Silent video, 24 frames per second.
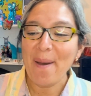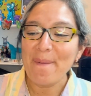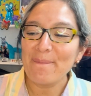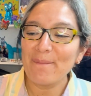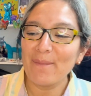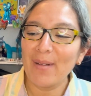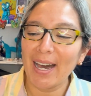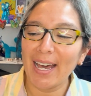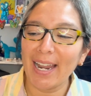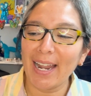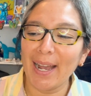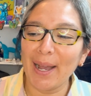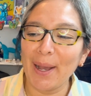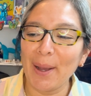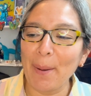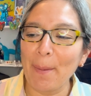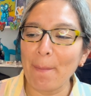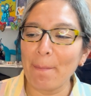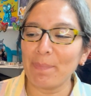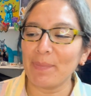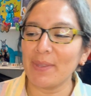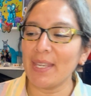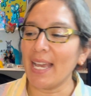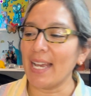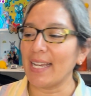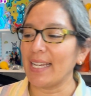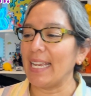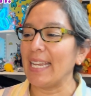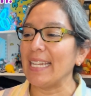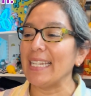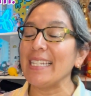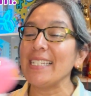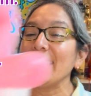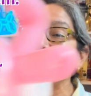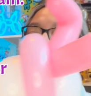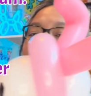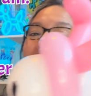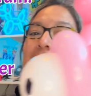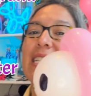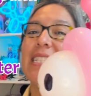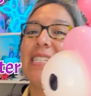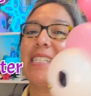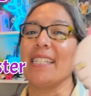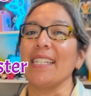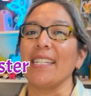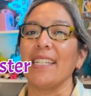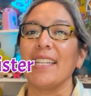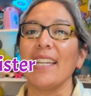But yeah, and it's
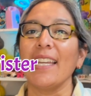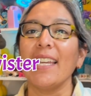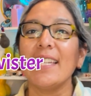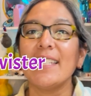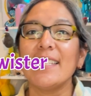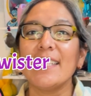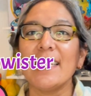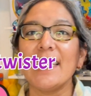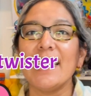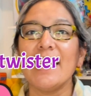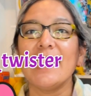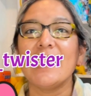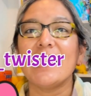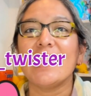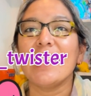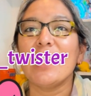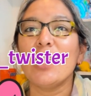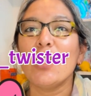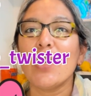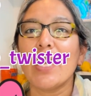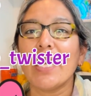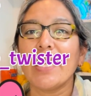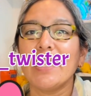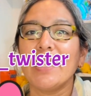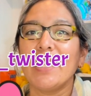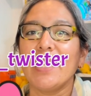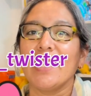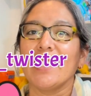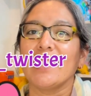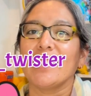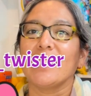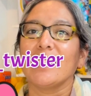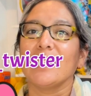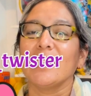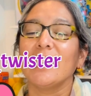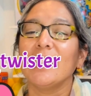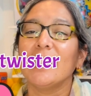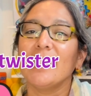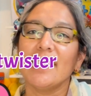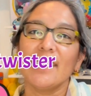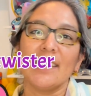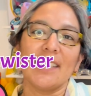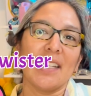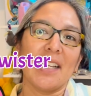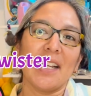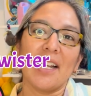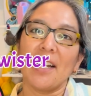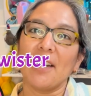easy. It's easy. Look at this. This
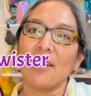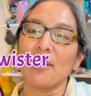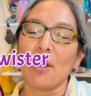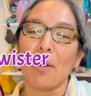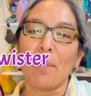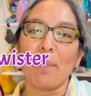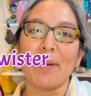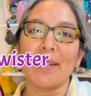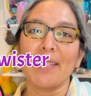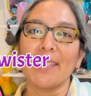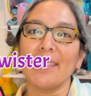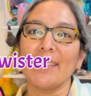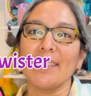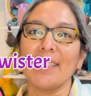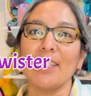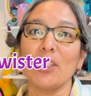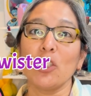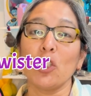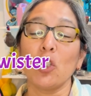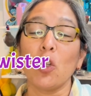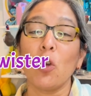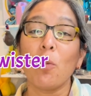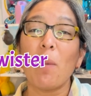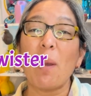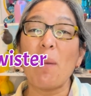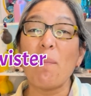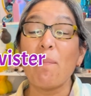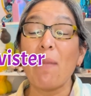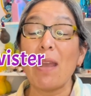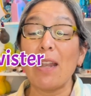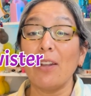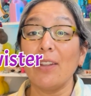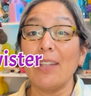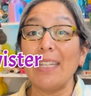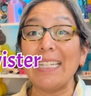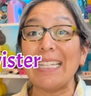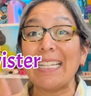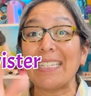is a representation of My Melody.